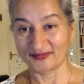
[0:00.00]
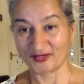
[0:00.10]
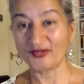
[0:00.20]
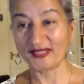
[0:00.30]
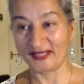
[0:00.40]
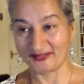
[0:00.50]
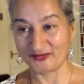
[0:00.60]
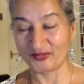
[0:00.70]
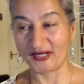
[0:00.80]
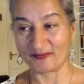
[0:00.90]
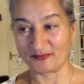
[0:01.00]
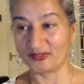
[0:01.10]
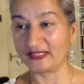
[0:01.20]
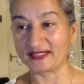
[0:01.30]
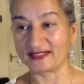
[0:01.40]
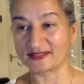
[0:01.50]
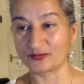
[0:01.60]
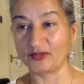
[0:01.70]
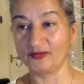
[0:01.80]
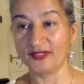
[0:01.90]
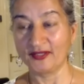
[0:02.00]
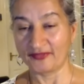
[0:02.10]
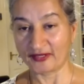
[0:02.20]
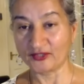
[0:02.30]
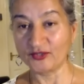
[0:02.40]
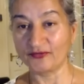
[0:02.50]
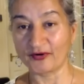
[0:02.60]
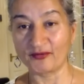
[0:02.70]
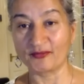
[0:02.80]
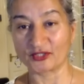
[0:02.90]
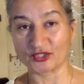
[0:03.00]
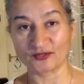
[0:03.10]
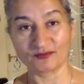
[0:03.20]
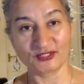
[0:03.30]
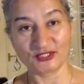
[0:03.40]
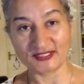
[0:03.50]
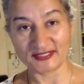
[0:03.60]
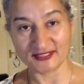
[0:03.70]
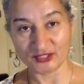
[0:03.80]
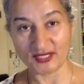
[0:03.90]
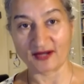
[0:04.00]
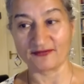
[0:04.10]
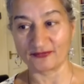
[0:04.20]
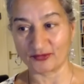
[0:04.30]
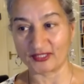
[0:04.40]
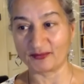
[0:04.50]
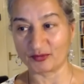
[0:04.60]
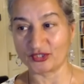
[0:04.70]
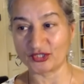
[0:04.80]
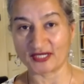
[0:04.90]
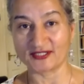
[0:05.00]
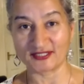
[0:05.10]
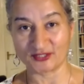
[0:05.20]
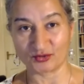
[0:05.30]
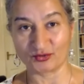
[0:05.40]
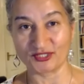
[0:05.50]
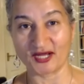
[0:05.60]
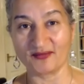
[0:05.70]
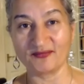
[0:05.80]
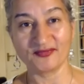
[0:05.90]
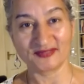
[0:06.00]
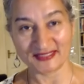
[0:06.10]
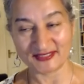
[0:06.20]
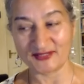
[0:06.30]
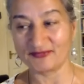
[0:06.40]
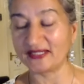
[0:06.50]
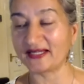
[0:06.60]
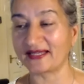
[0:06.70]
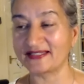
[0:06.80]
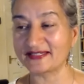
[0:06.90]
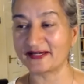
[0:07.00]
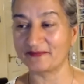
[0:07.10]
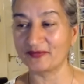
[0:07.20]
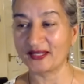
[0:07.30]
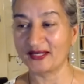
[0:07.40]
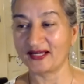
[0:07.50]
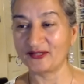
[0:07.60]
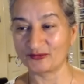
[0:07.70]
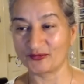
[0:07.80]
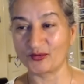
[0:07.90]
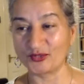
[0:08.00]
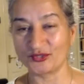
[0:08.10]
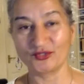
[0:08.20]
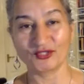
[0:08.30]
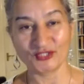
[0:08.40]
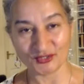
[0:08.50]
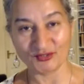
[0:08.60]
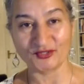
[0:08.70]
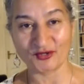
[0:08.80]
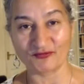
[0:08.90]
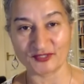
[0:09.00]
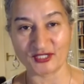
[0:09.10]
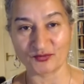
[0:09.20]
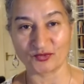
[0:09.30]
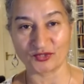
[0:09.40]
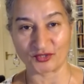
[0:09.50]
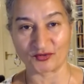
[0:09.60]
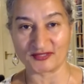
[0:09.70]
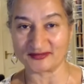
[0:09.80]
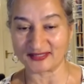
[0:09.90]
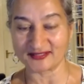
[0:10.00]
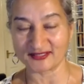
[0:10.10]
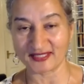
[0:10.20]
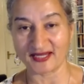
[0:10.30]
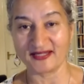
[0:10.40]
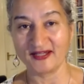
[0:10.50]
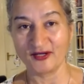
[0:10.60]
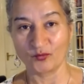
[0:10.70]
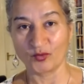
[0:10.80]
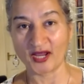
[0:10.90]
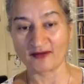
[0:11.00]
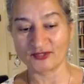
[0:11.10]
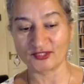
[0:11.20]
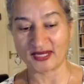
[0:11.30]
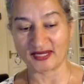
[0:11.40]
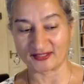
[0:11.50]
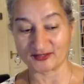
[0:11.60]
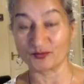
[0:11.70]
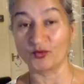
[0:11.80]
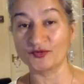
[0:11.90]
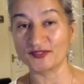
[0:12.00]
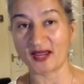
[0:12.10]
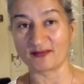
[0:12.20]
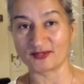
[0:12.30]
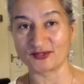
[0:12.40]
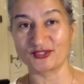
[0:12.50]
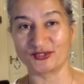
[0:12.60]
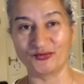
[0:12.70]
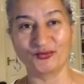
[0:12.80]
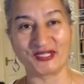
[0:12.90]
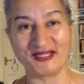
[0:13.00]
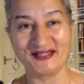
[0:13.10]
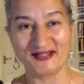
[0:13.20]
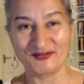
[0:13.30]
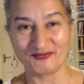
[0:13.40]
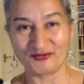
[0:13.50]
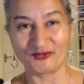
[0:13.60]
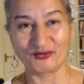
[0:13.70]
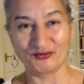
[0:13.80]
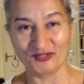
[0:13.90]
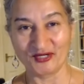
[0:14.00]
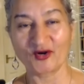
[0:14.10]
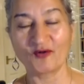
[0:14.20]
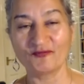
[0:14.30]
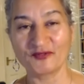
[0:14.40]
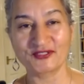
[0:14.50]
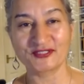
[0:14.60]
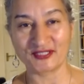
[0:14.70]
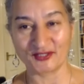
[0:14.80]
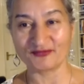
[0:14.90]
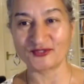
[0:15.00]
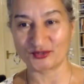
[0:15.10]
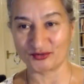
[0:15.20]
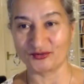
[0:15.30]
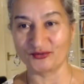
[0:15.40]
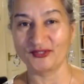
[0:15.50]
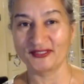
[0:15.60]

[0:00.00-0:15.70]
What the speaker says: Okay, great, brilliant. Well, thank you very much, Manjeet Singh Ji. I've really appreciated your time this evening, and I look forward to continuing the conversation with you. And as I say, we have to take small steps until we feel confident enough to